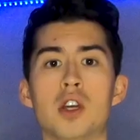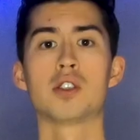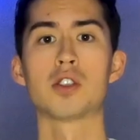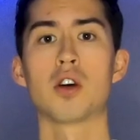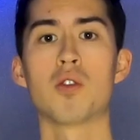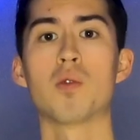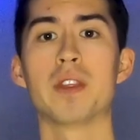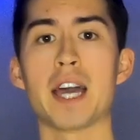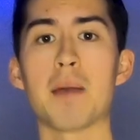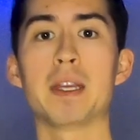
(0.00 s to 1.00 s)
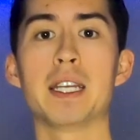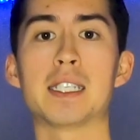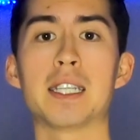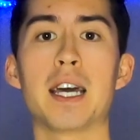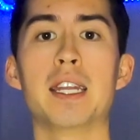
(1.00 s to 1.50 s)
So with that being
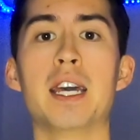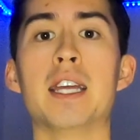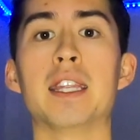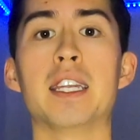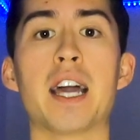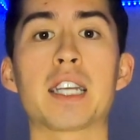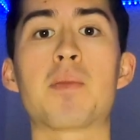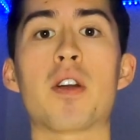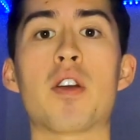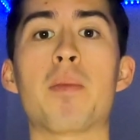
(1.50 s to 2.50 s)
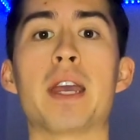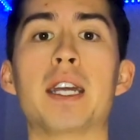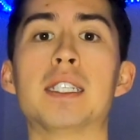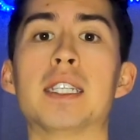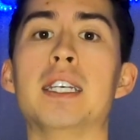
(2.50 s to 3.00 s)
said, the next pair of
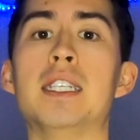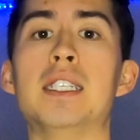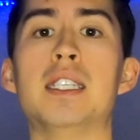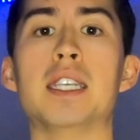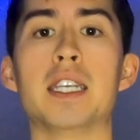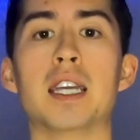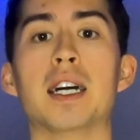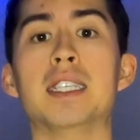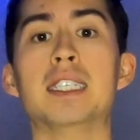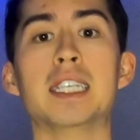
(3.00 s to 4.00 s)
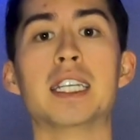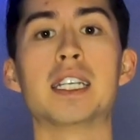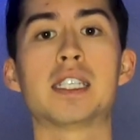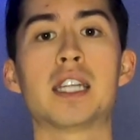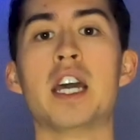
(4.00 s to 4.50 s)
pants is the
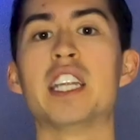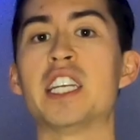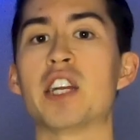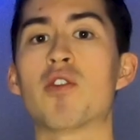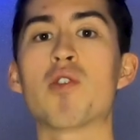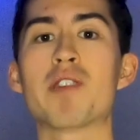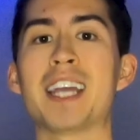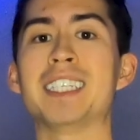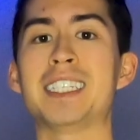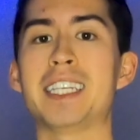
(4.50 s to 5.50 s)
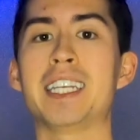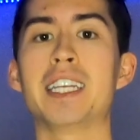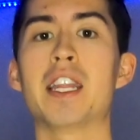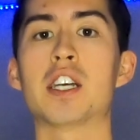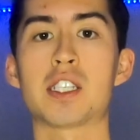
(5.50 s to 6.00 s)
Adidas Tiro
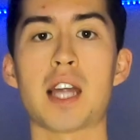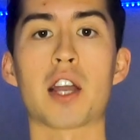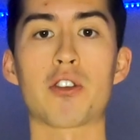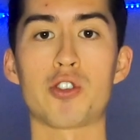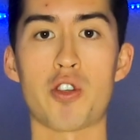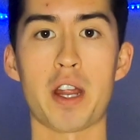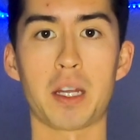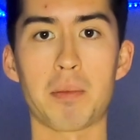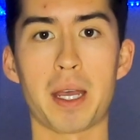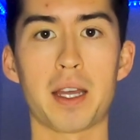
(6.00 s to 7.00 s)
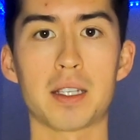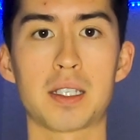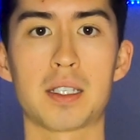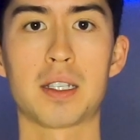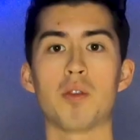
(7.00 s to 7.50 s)
19 soccer training
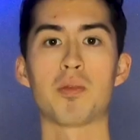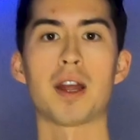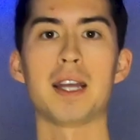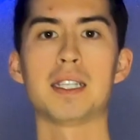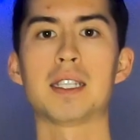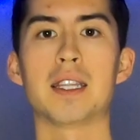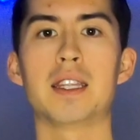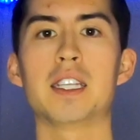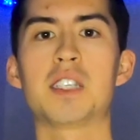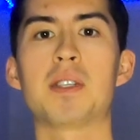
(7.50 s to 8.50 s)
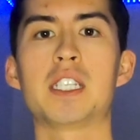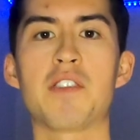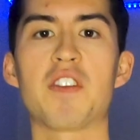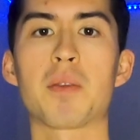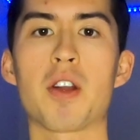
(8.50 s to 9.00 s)
pants. For price, this
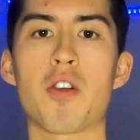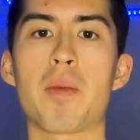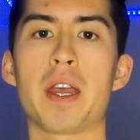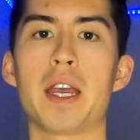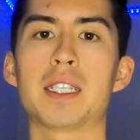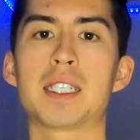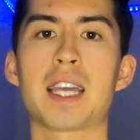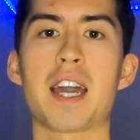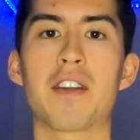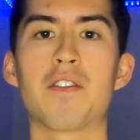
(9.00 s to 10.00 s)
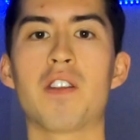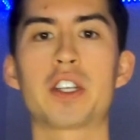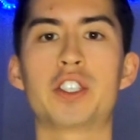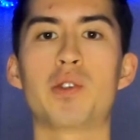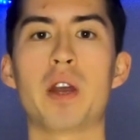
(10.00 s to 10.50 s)
specific pair of pants kind of
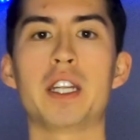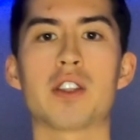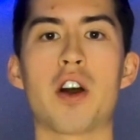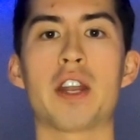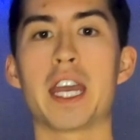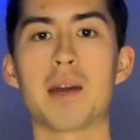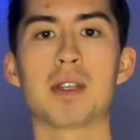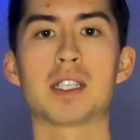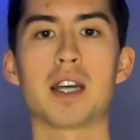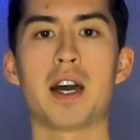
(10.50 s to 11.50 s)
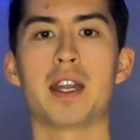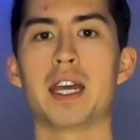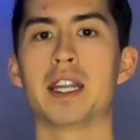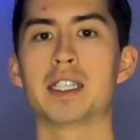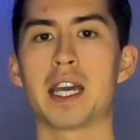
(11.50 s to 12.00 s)
fluctuates on Amazon,
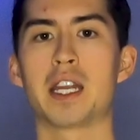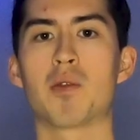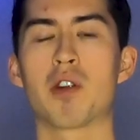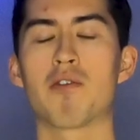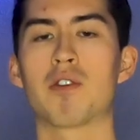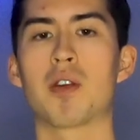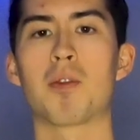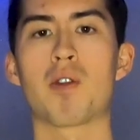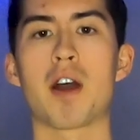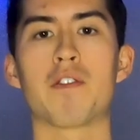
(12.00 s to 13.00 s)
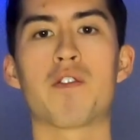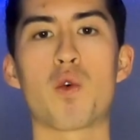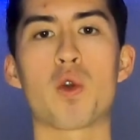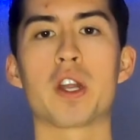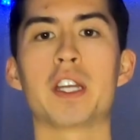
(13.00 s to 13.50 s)
and it's anywhere from around
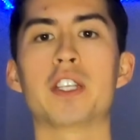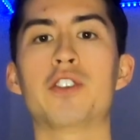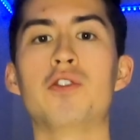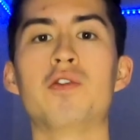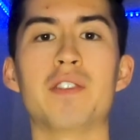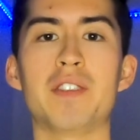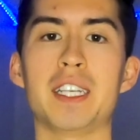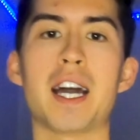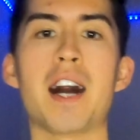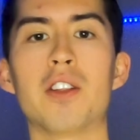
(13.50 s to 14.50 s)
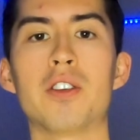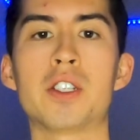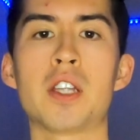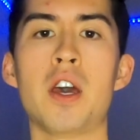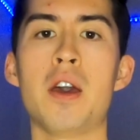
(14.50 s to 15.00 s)
$40 to
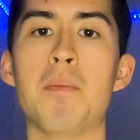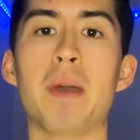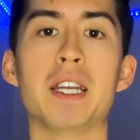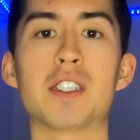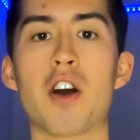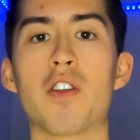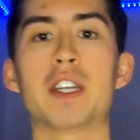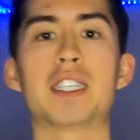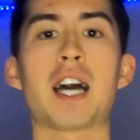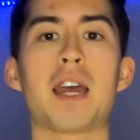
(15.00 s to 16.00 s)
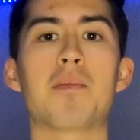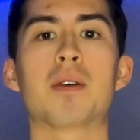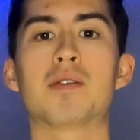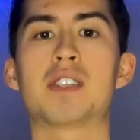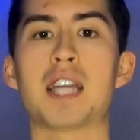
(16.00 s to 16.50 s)
$50 based on the type
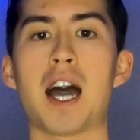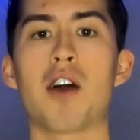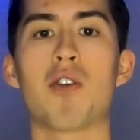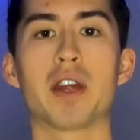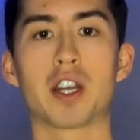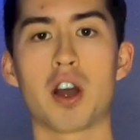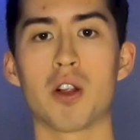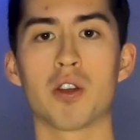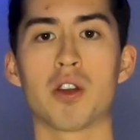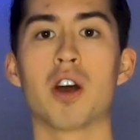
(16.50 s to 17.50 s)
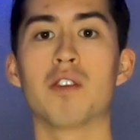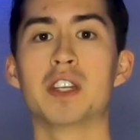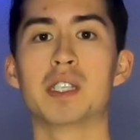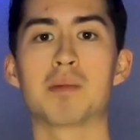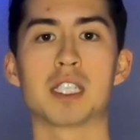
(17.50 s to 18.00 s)
of style and color of
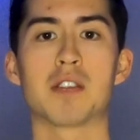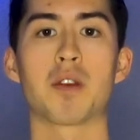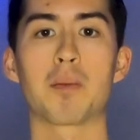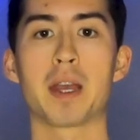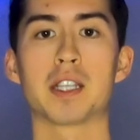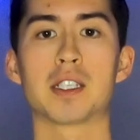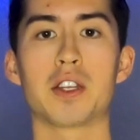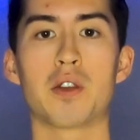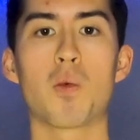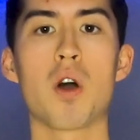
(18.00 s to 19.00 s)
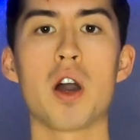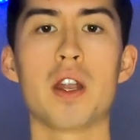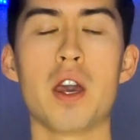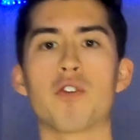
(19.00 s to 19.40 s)
the specific pants that you want.